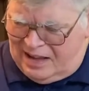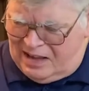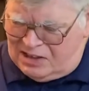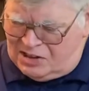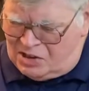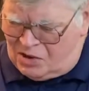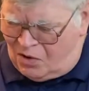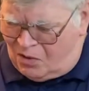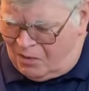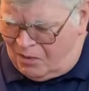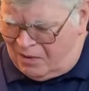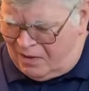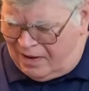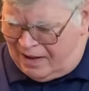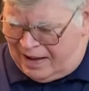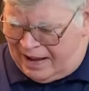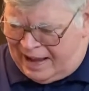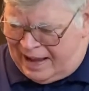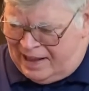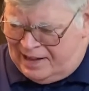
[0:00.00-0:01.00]
So
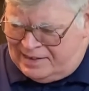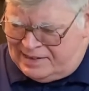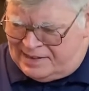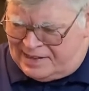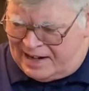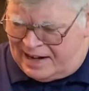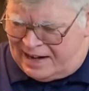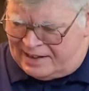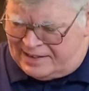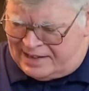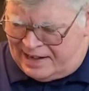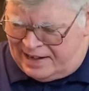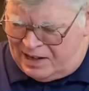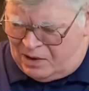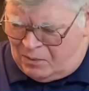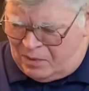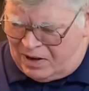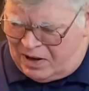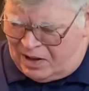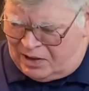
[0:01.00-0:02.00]
Al said, "I'll tell you
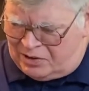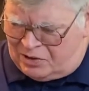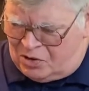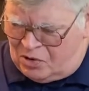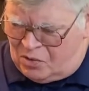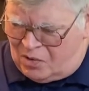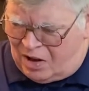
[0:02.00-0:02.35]
what I'll do.